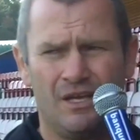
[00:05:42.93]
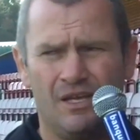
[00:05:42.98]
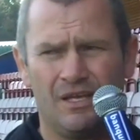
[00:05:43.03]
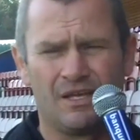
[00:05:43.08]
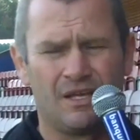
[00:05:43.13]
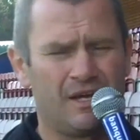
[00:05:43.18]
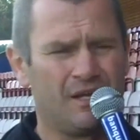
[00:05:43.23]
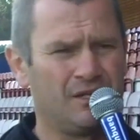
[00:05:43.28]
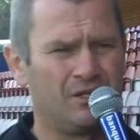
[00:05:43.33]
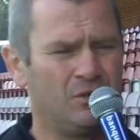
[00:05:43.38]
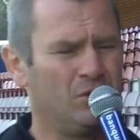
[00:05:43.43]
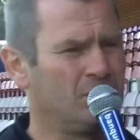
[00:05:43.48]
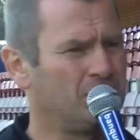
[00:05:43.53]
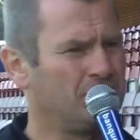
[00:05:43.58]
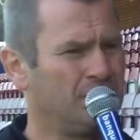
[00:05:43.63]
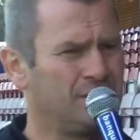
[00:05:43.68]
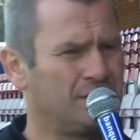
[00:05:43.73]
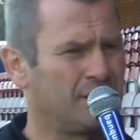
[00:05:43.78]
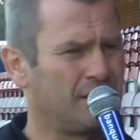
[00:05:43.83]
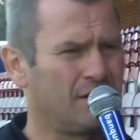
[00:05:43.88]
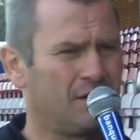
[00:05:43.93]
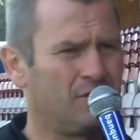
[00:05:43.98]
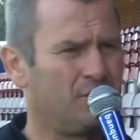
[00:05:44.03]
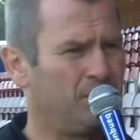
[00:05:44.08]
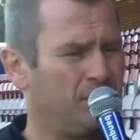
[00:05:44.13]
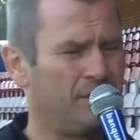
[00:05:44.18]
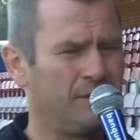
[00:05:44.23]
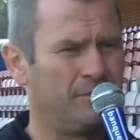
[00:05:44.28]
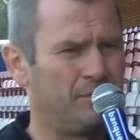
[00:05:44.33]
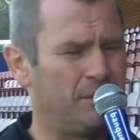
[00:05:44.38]
You can't coach desire of
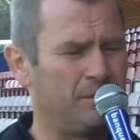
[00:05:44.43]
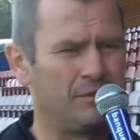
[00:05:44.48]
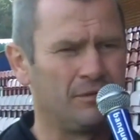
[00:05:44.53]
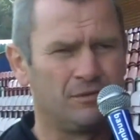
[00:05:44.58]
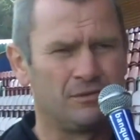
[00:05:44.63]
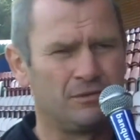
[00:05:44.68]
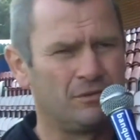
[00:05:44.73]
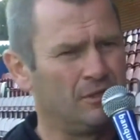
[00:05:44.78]
people.